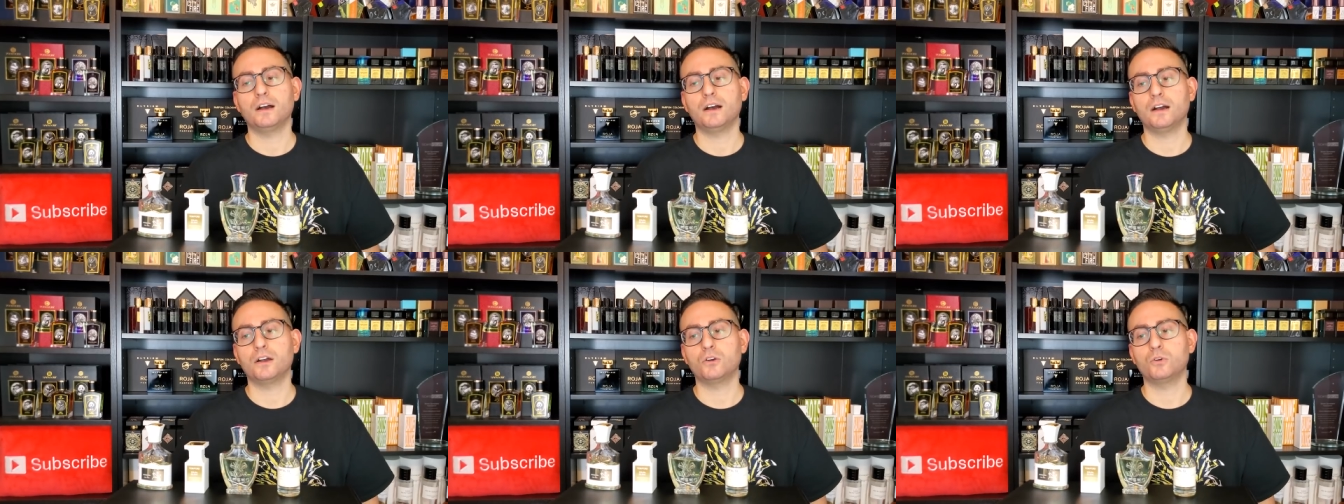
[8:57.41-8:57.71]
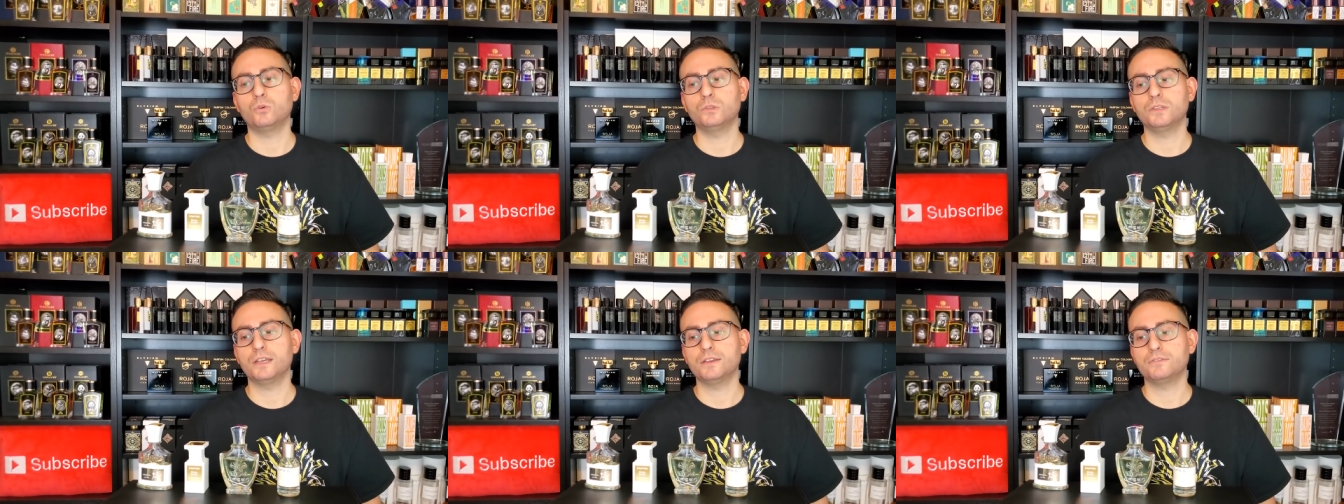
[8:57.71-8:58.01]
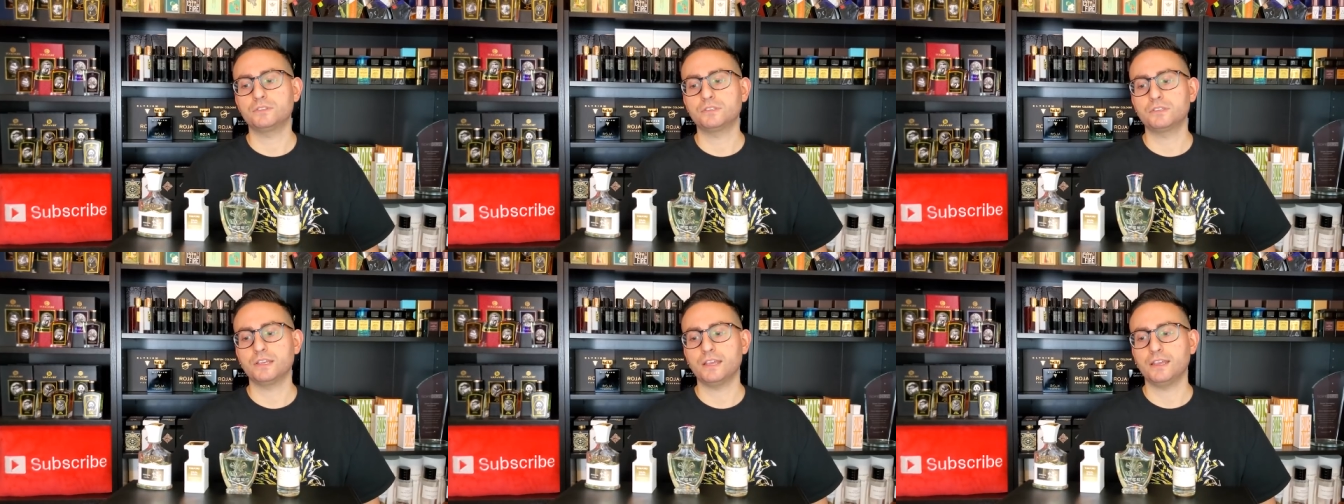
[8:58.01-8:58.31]
uh, who
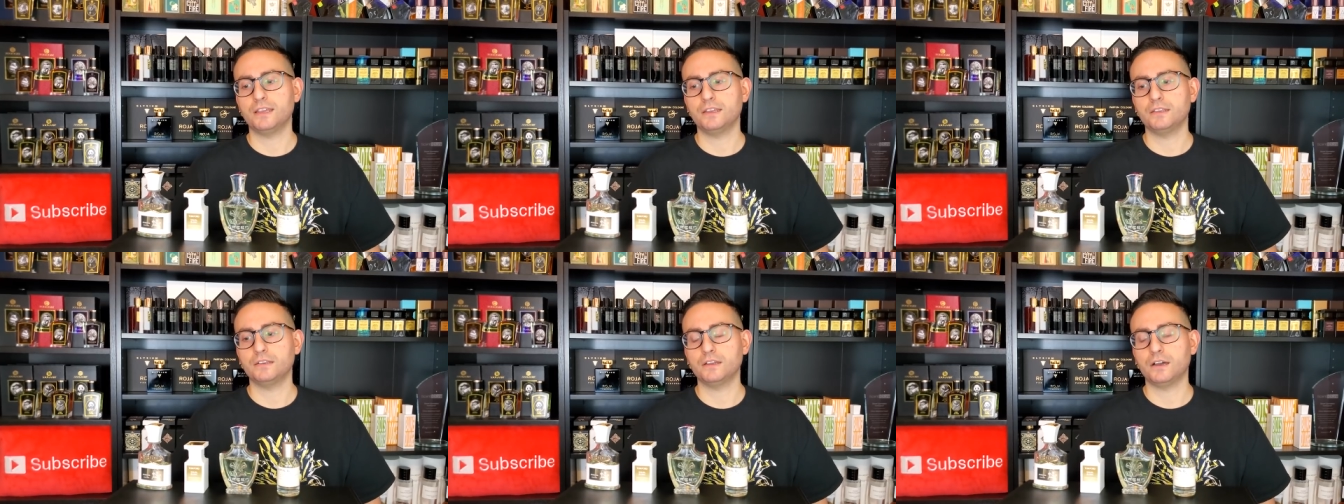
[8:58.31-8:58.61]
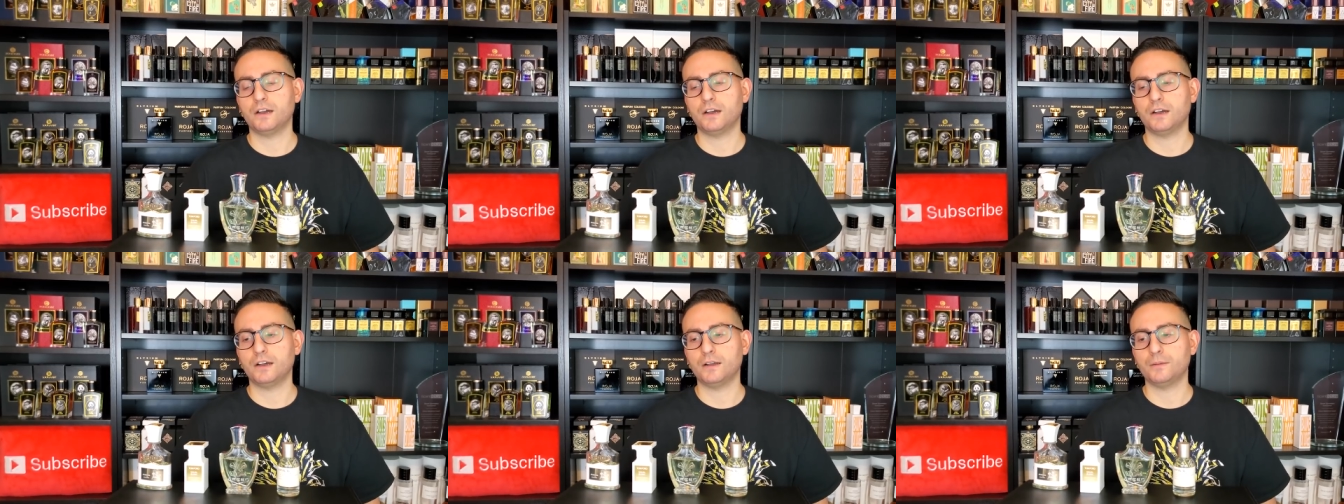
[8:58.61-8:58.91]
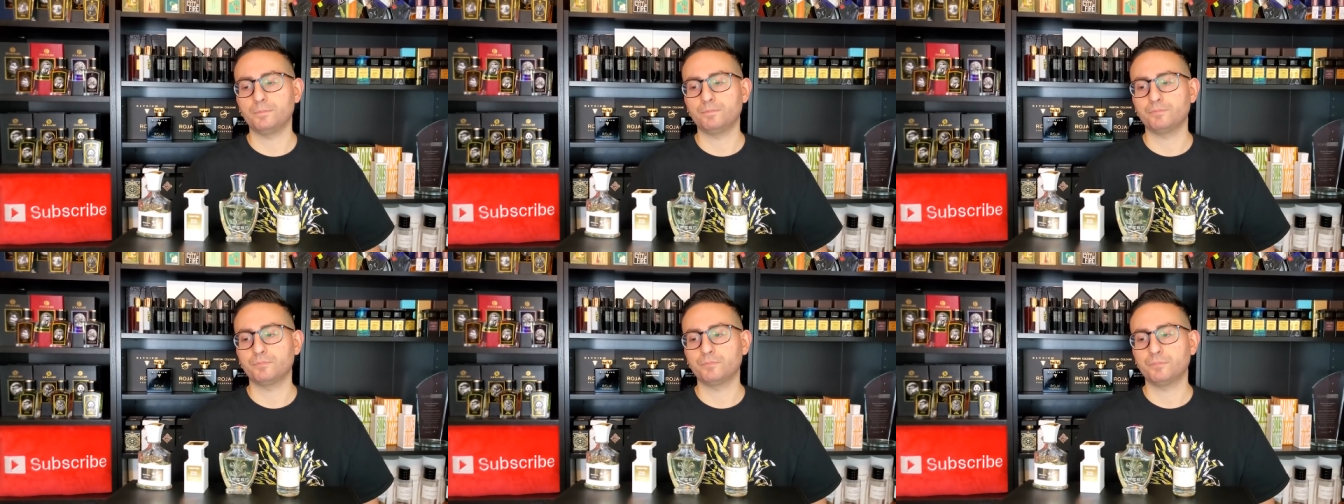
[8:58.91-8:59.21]
lives in
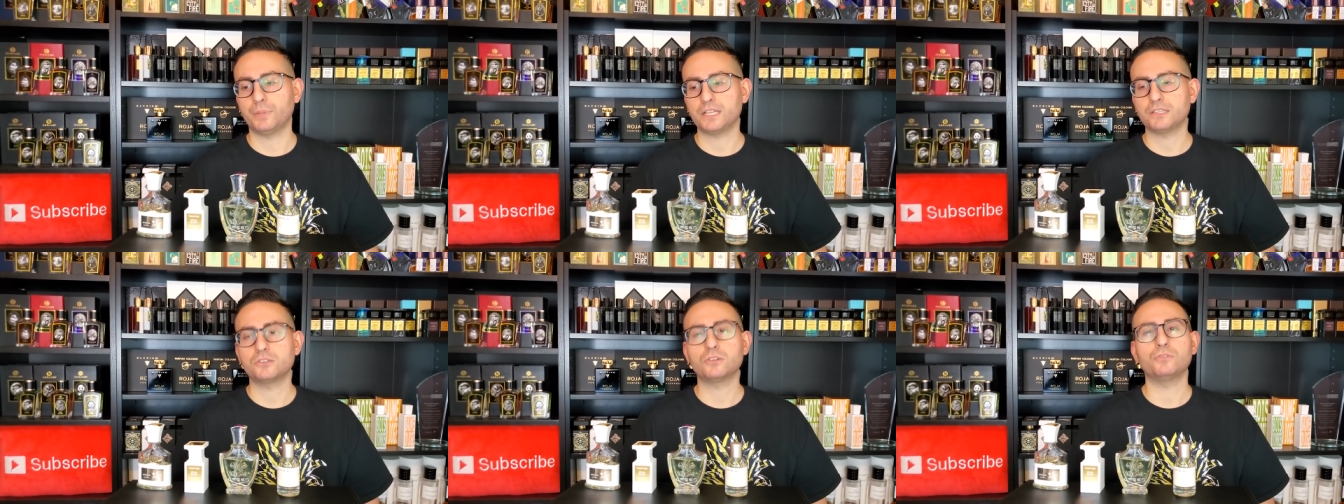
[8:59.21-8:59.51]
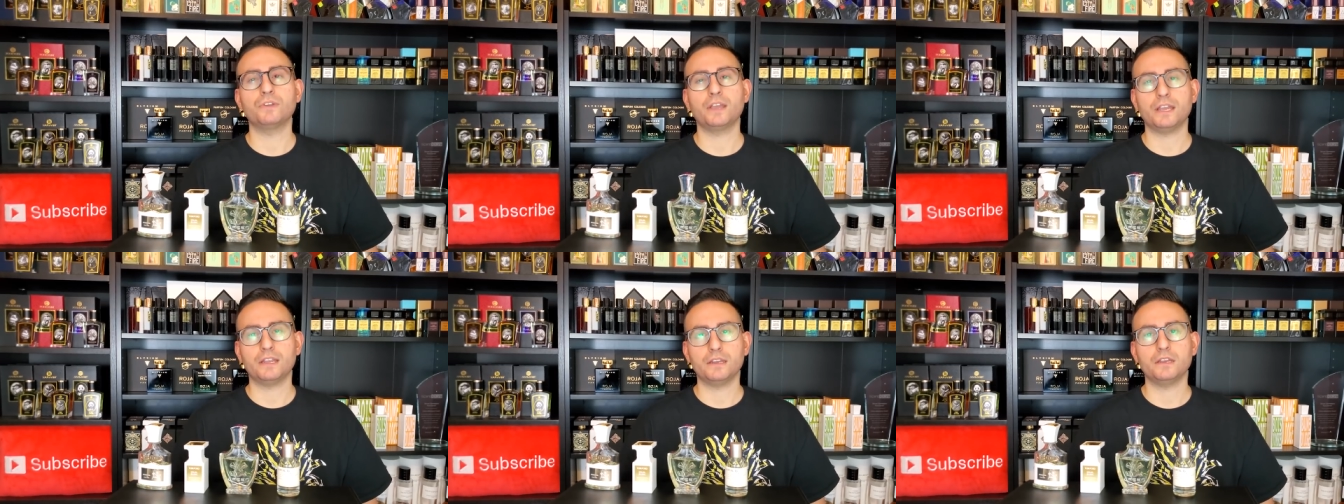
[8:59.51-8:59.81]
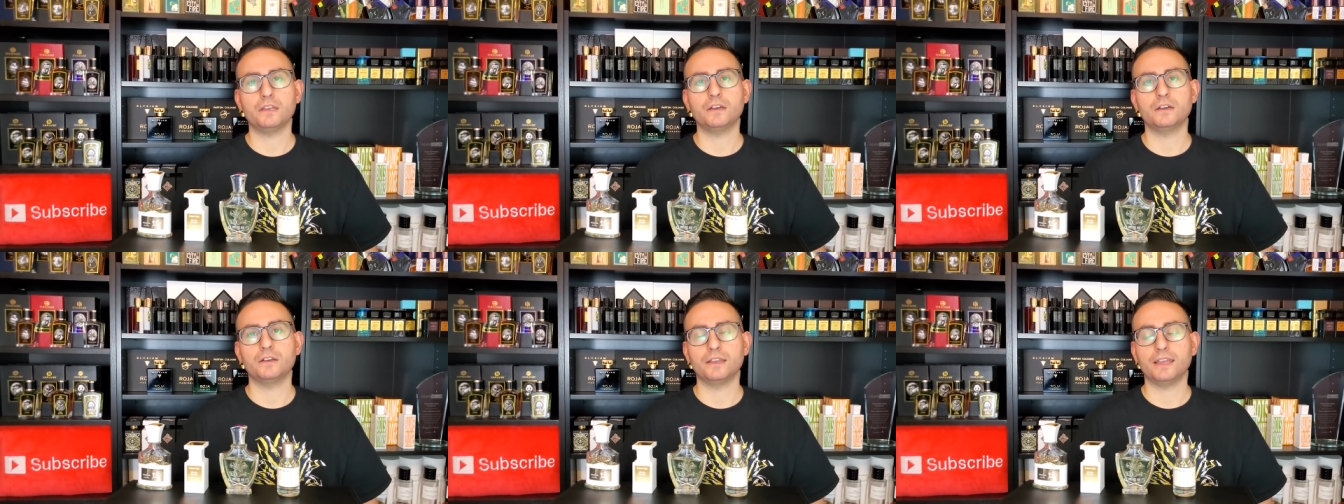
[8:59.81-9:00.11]
um,
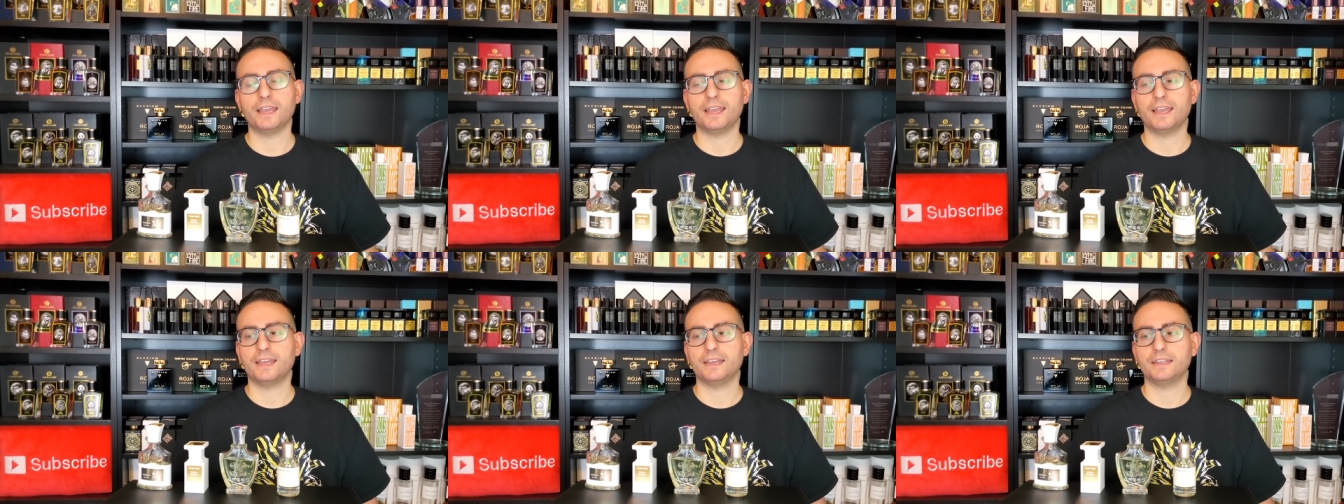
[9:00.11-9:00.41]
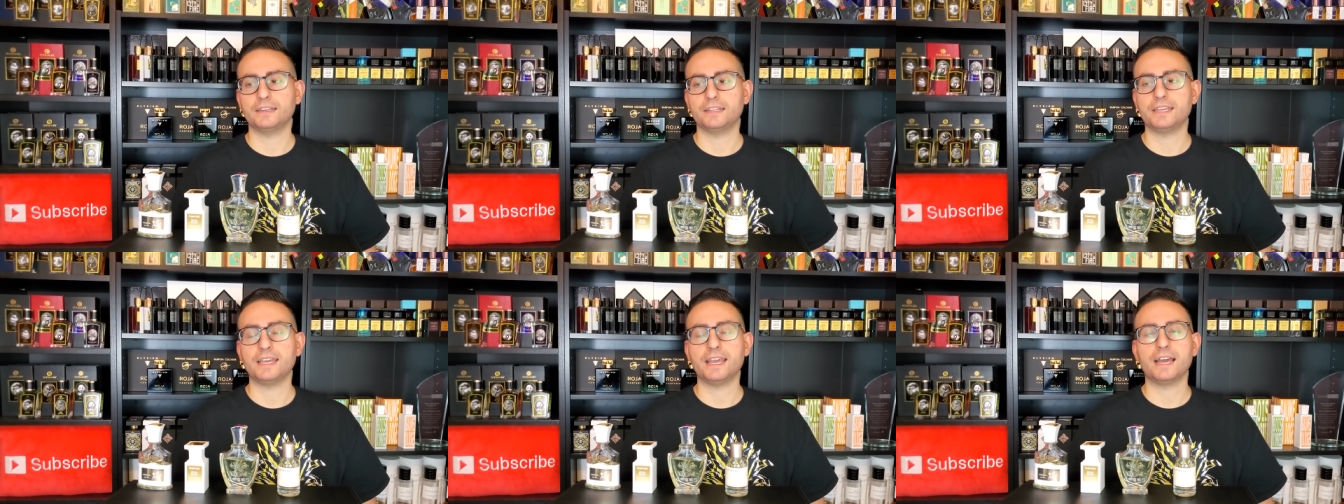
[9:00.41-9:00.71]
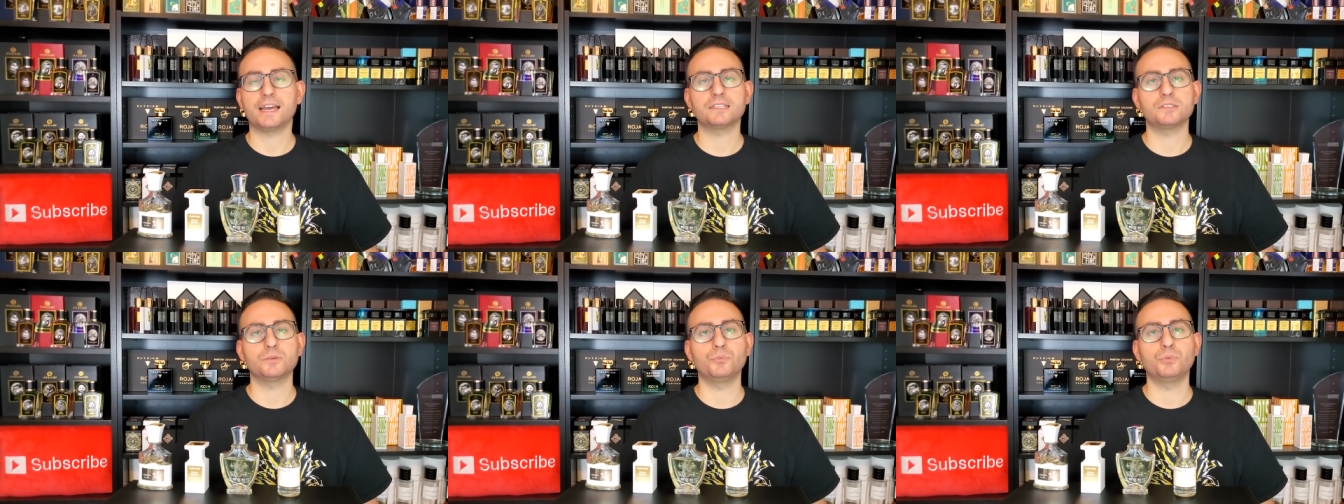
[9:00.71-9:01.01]
Pennsylvania, and
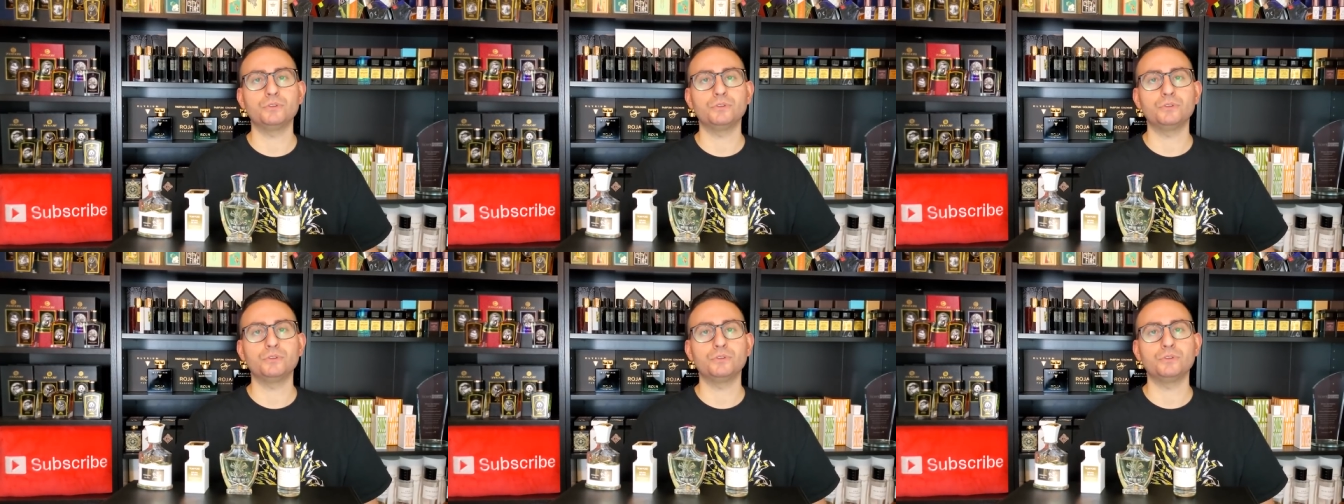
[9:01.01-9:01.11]
he has a